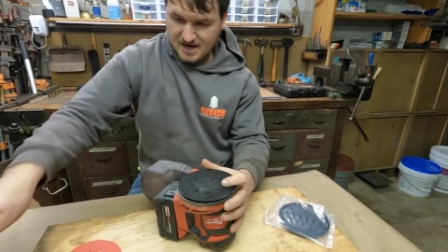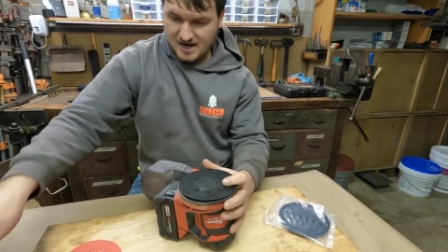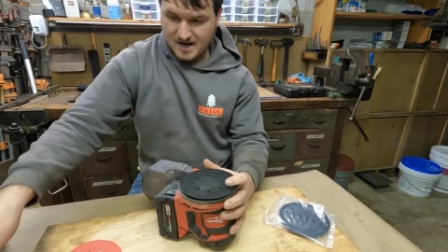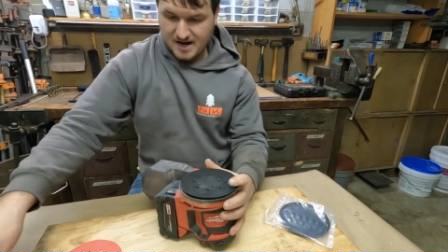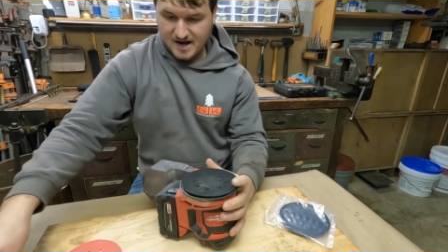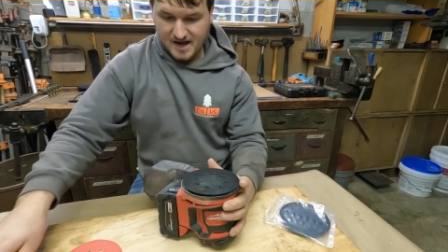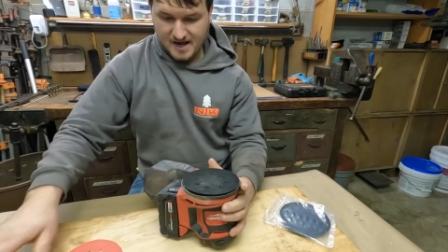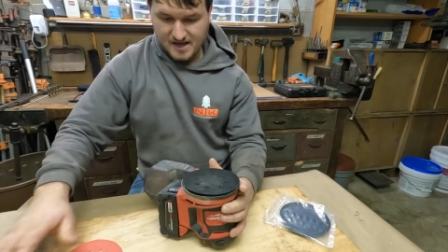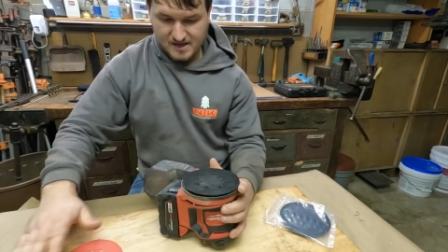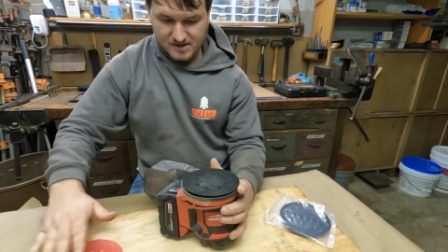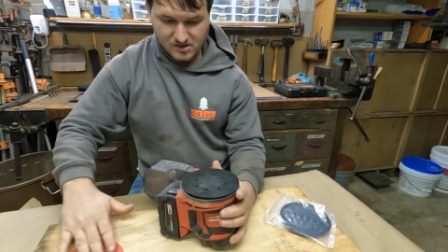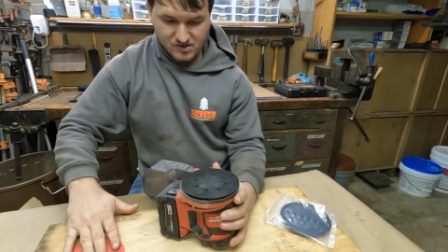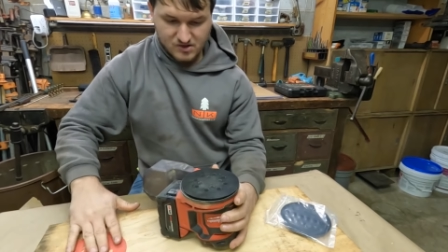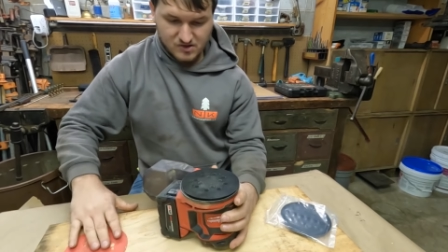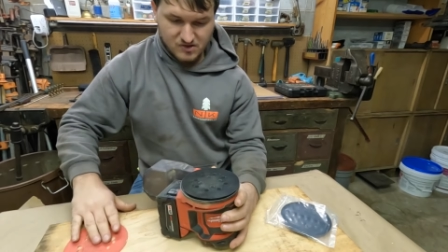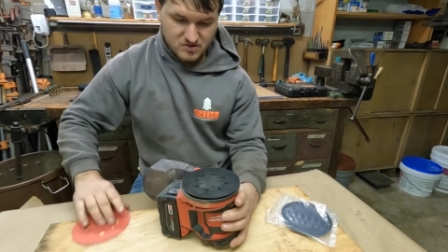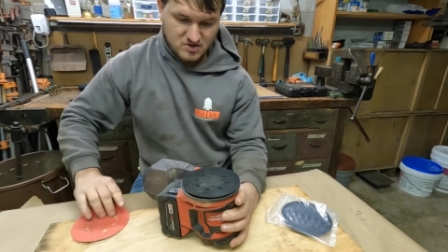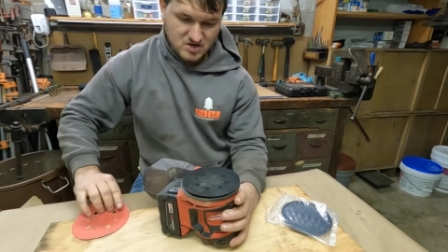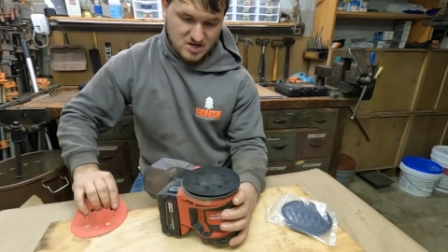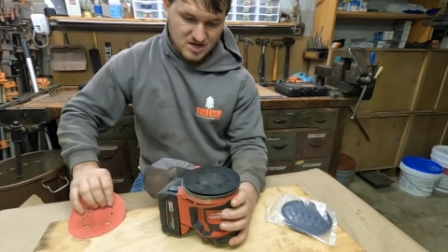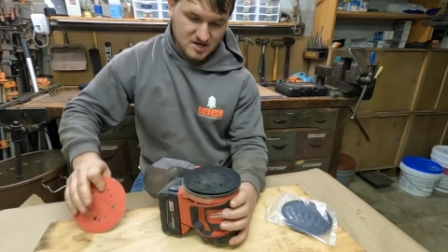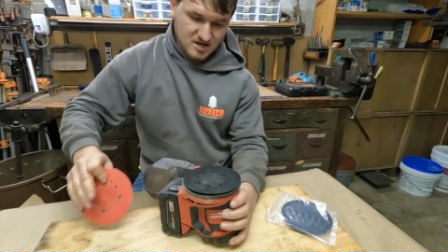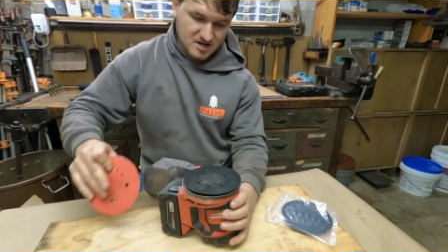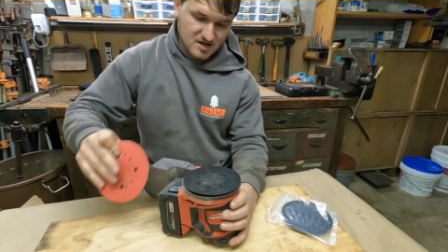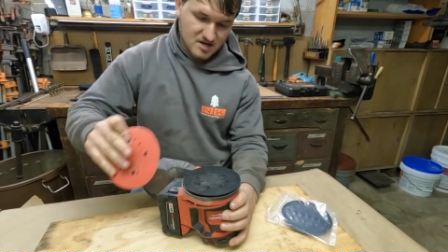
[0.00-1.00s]
Now I
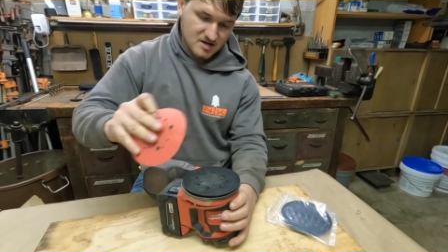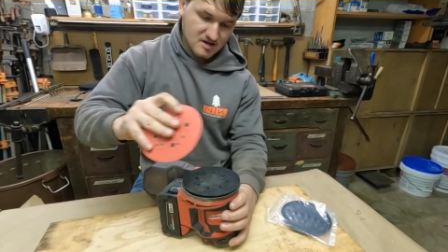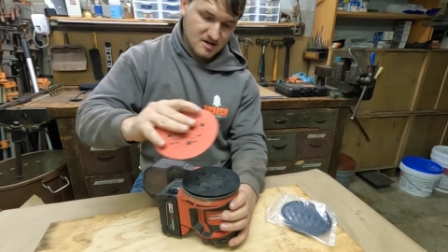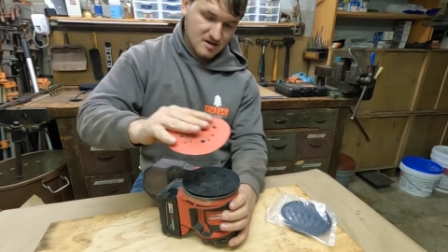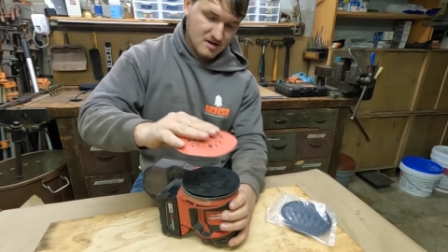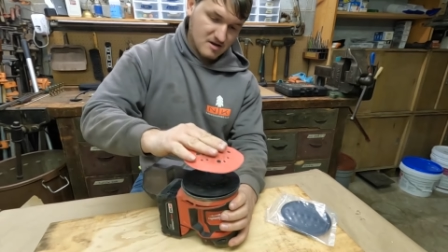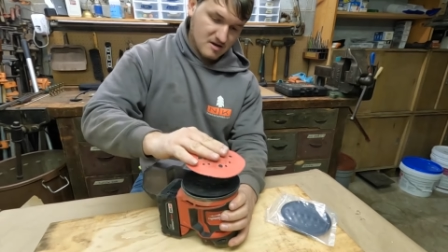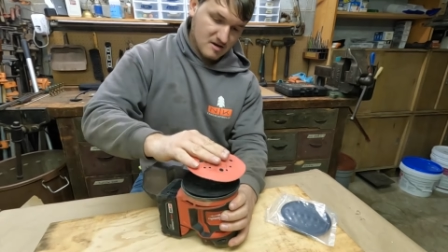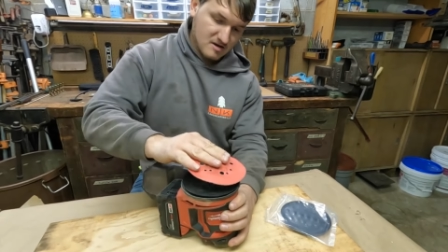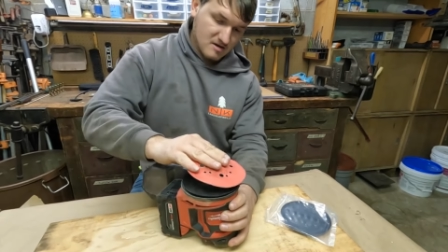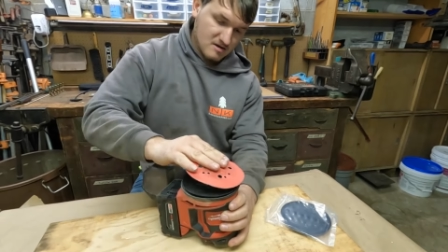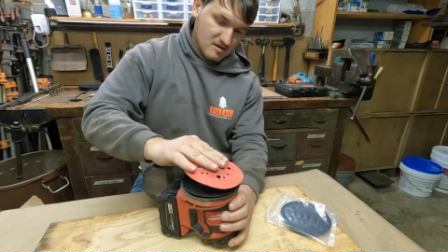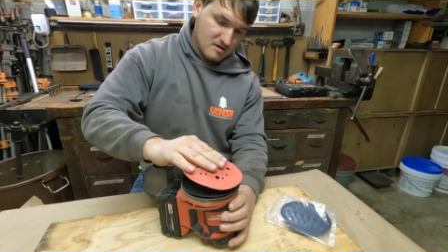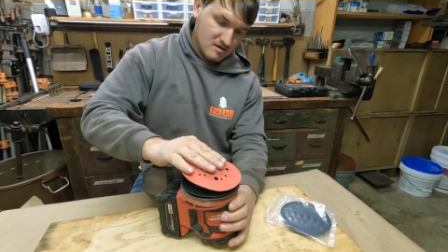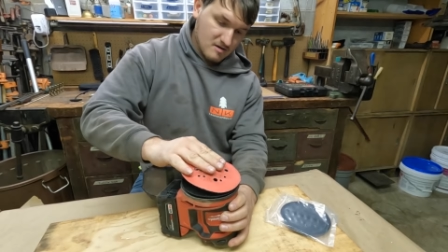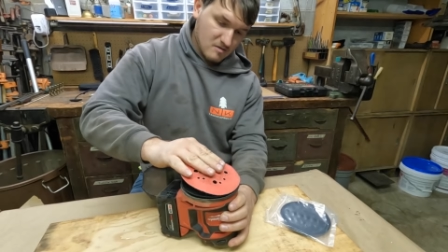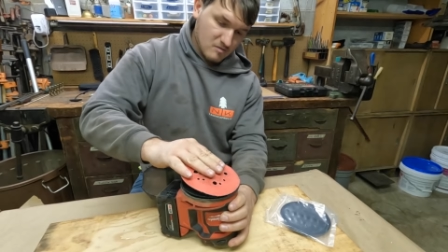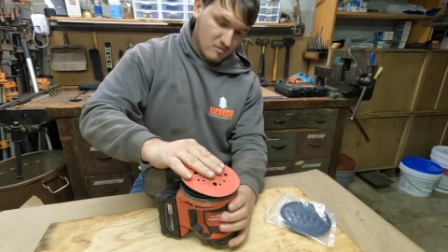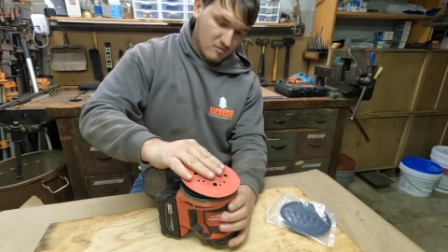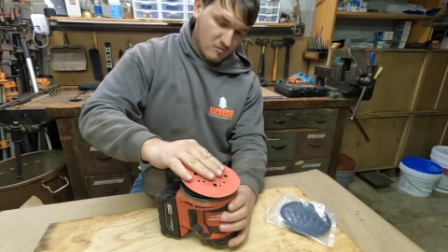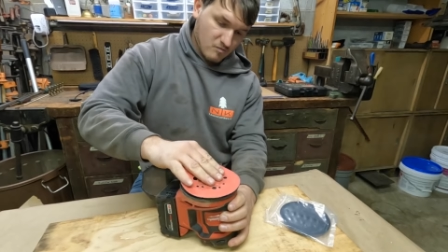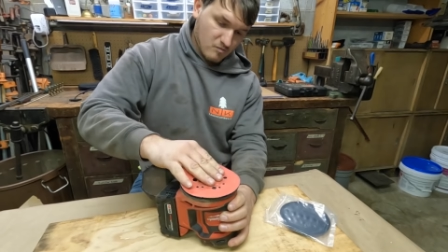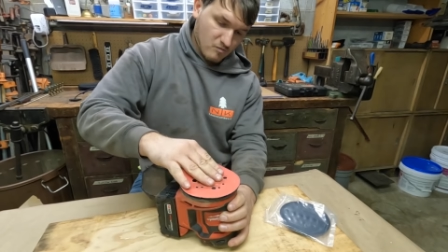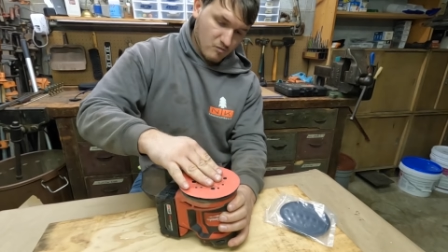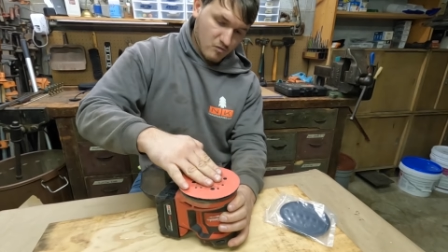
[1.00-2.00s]
think
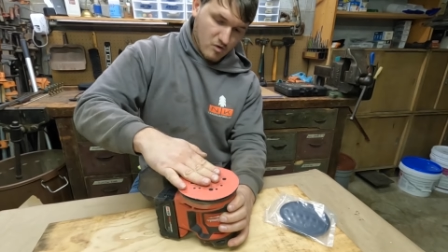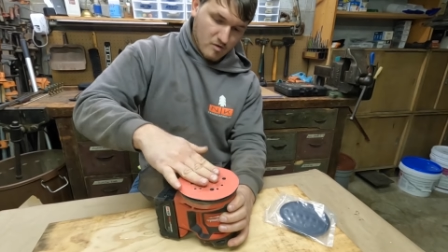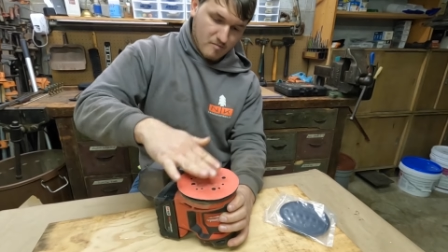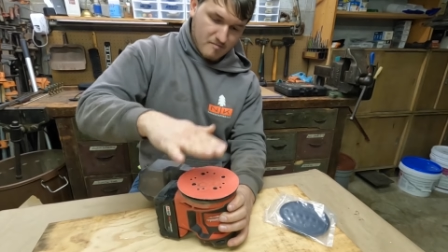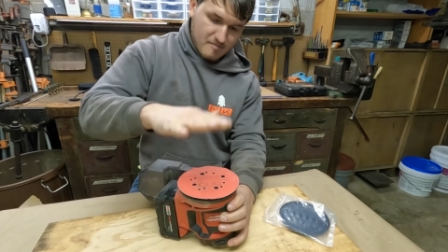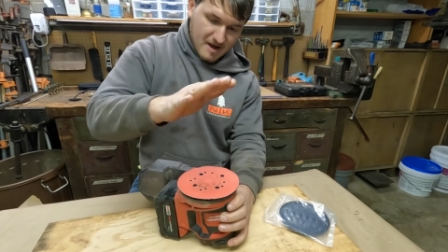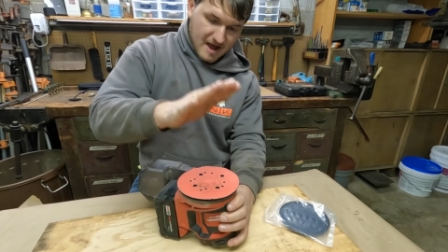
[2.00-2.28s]
we're